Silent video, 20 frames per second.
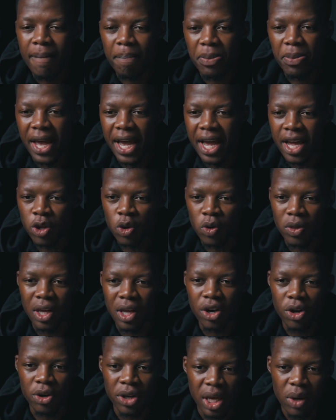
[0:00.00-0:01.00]
and you
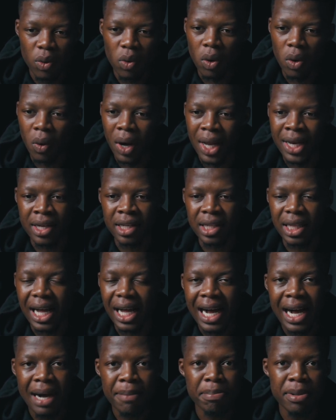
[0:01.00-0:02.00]
think, okay, we're 1-0
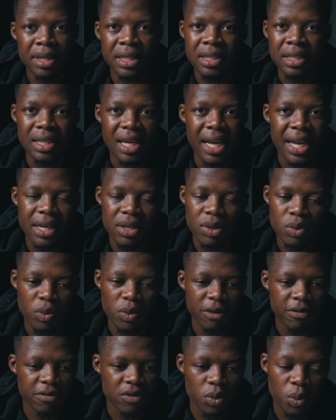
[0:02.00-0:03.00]
up, and
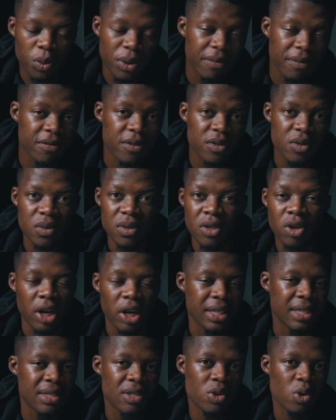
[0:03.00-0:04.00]
we've
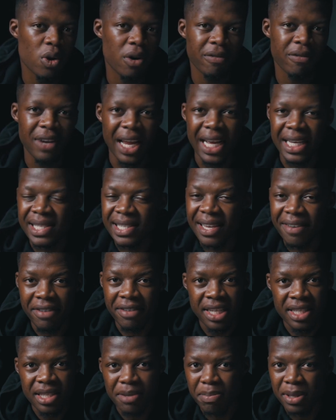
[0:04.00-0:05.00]
got sort of like
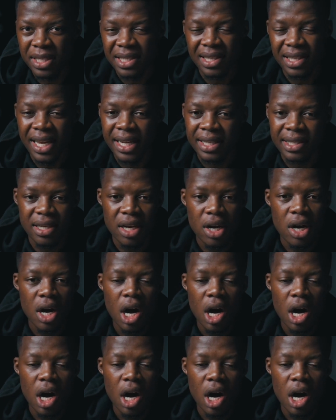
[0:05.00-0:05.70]
70%